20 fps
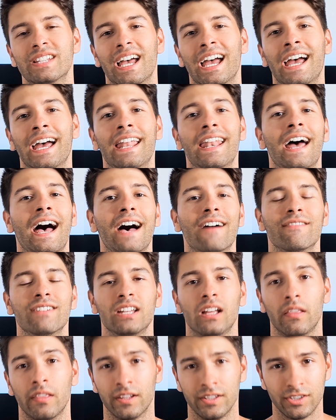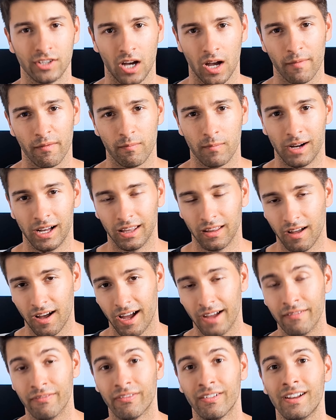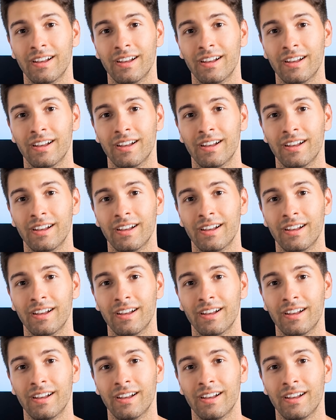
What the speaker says: and having the time of my life.